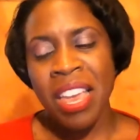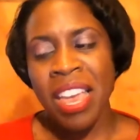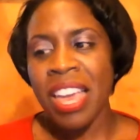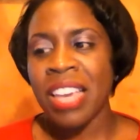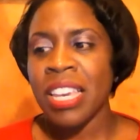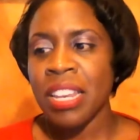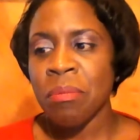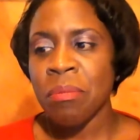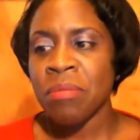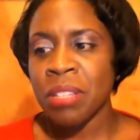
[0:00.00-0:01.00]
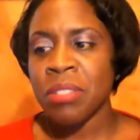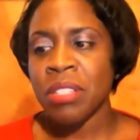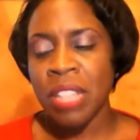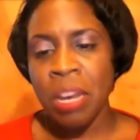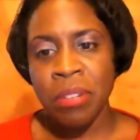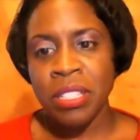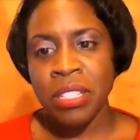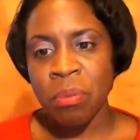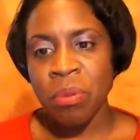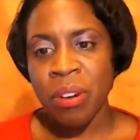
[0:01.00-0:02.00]
and getting some celebrity
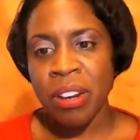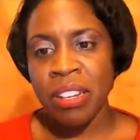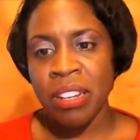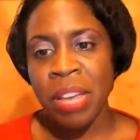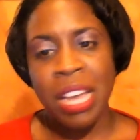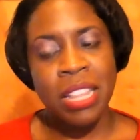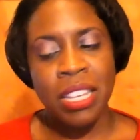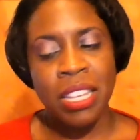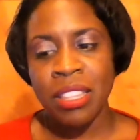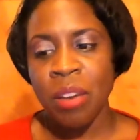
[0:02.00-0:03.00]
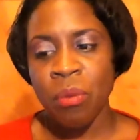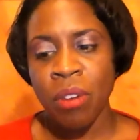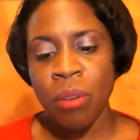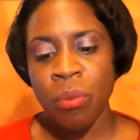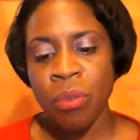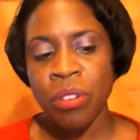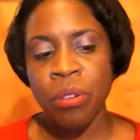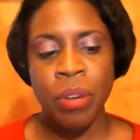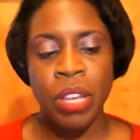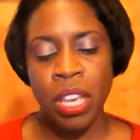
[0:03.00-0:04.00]
support. I mean, I think that what we're
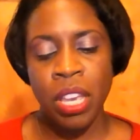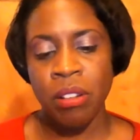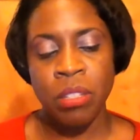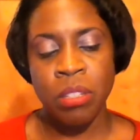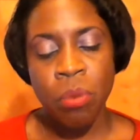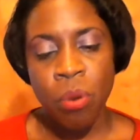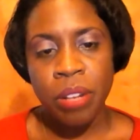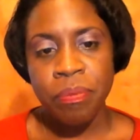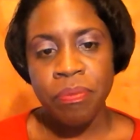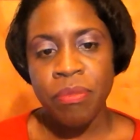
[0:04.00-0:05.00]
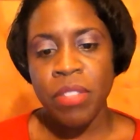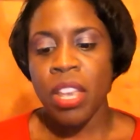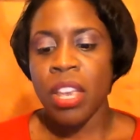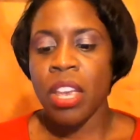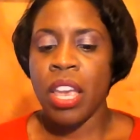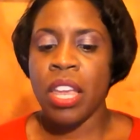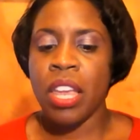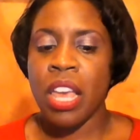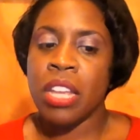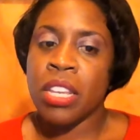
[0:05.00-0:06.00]
doing here is important
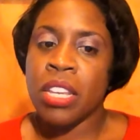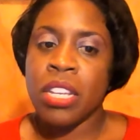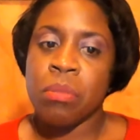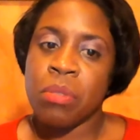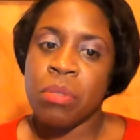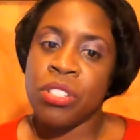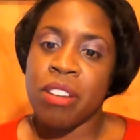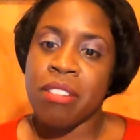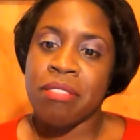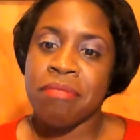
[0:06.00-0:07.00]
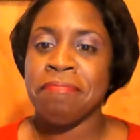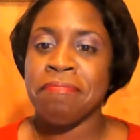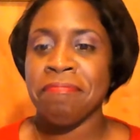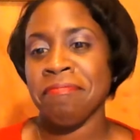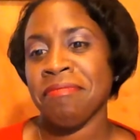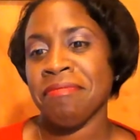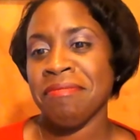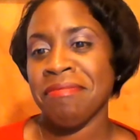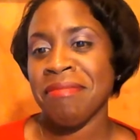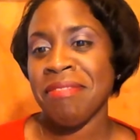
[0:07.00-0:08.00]
and that it needs to be shared.
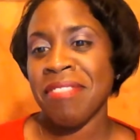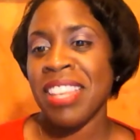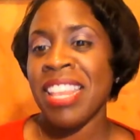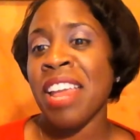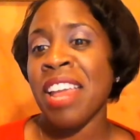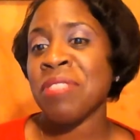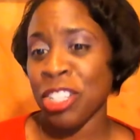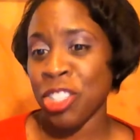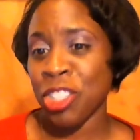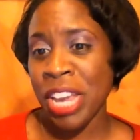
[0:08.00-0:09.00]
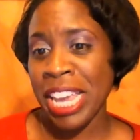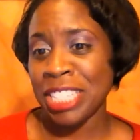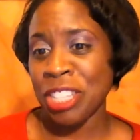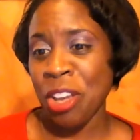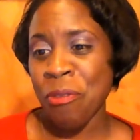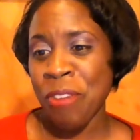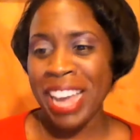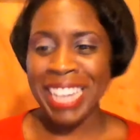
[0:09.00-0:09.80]
Now I've talked your heads off, right?